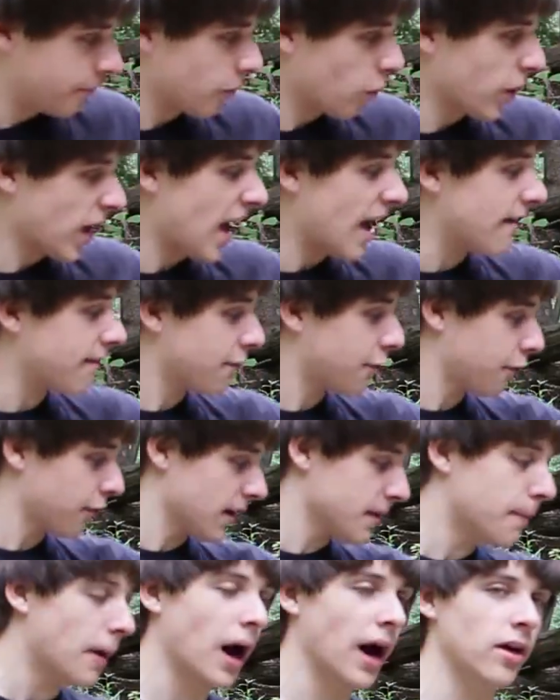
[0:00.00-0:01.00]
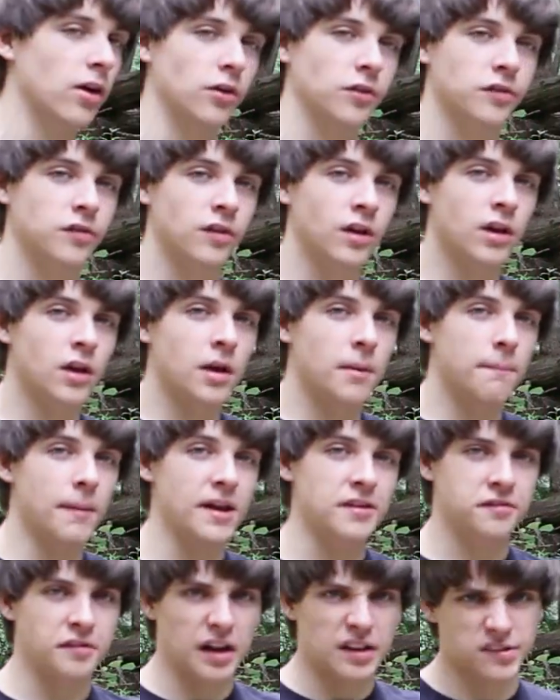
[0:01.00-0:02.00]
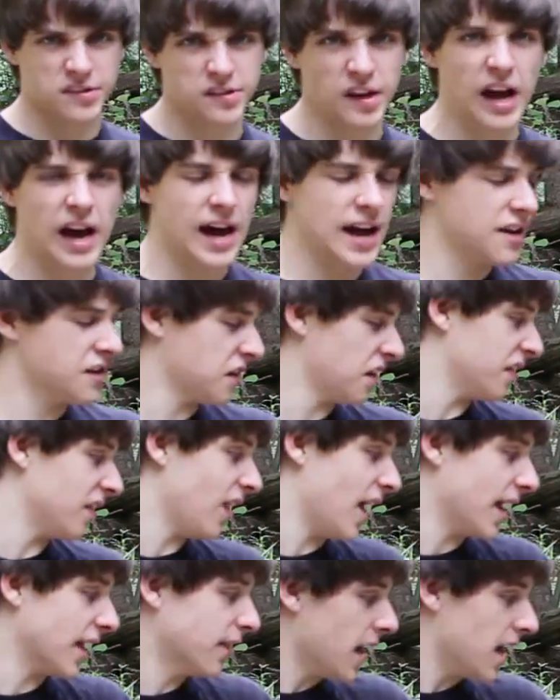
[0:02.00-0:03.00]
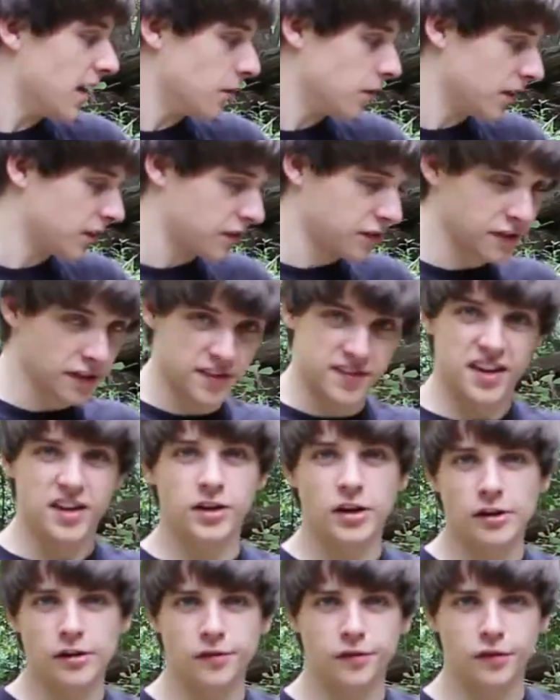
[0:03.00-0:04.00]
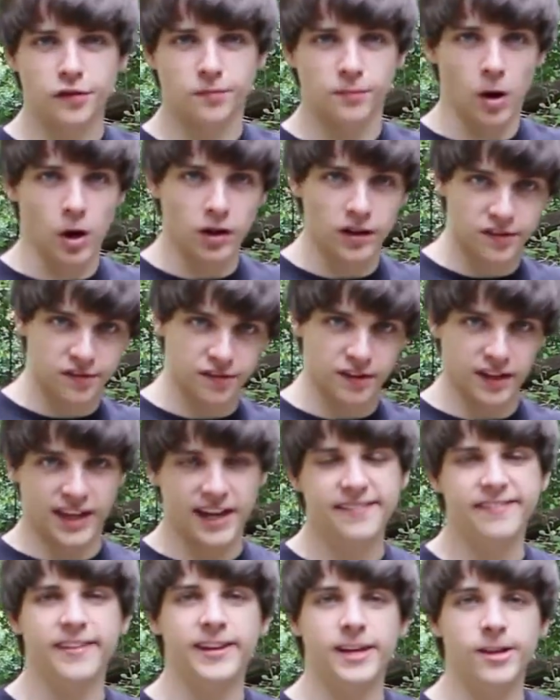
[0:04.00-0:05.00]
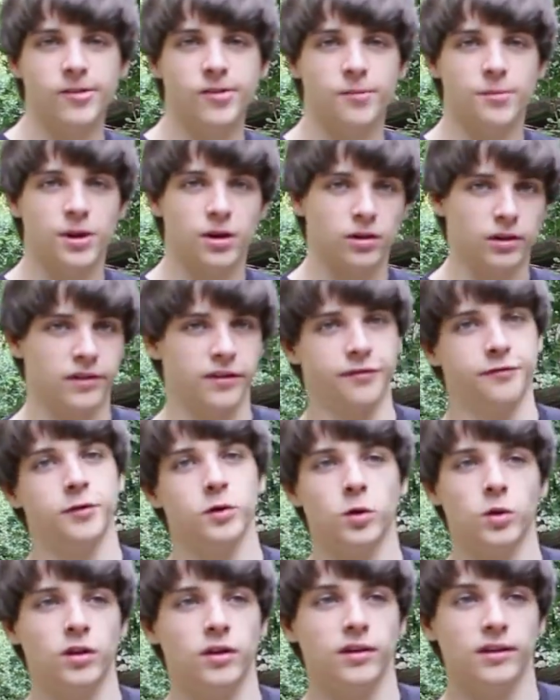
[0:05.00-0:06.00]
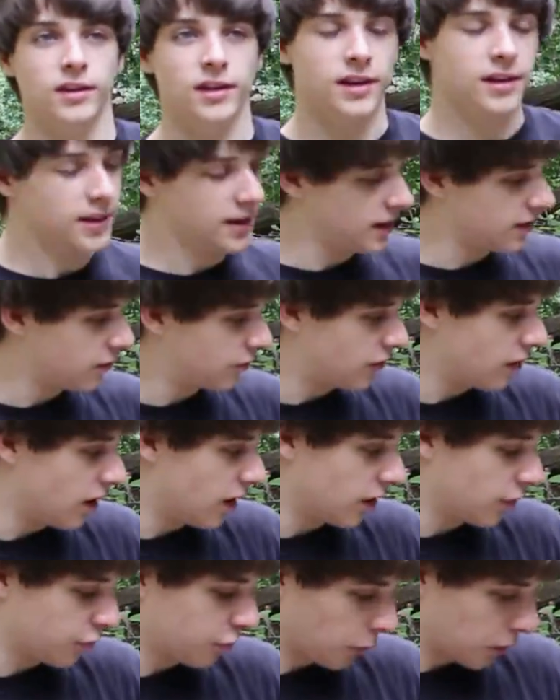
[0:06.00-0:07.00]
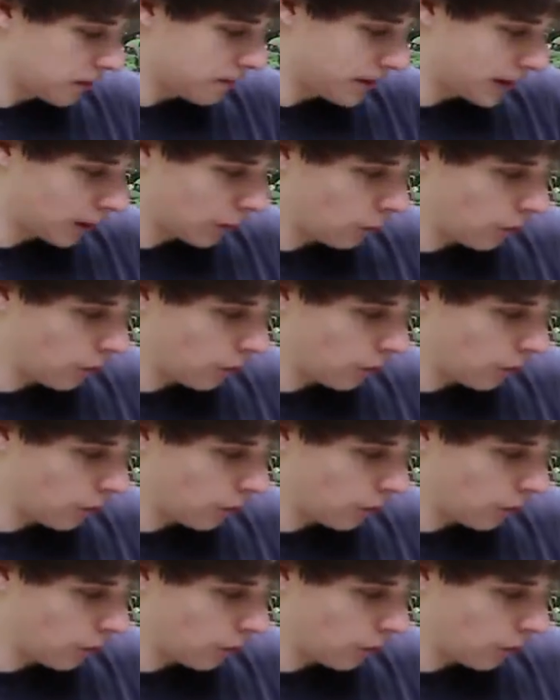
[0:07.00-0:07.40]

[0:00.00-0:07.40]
we have 3 piles based on size and length, and the tinder is the smallest, the kindling is the middle, and the fuel is the sort of bigger